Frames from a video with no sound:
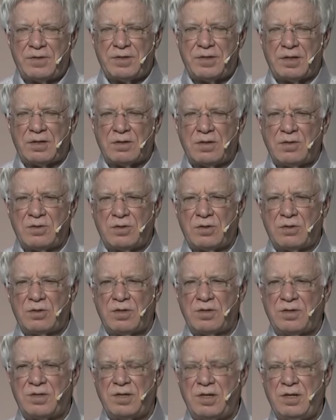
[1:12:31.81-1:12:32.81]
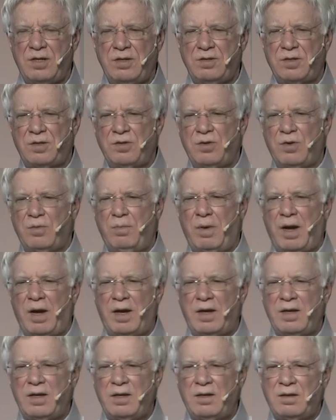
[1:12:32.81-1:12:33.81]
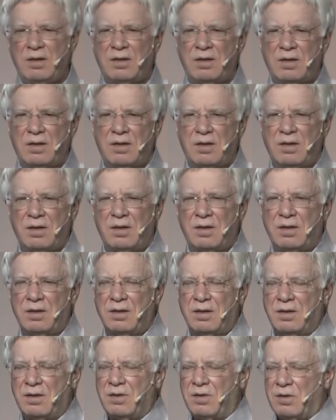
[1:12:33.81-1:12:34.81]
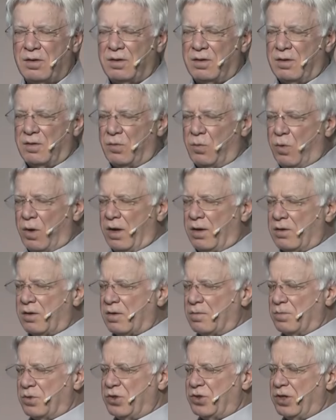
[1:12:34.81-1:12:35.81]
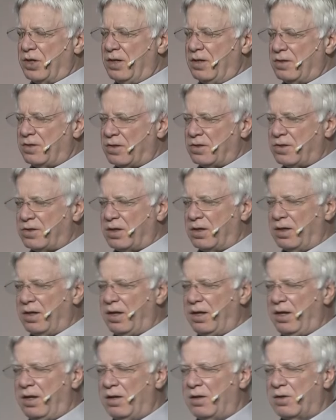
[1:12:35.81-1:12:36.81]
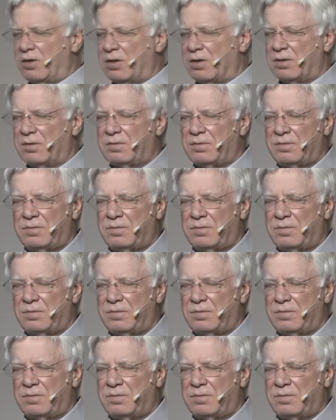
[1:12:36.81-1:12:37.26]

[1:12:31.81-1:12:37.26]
sickness or disease in your body, welcome Jesus the healer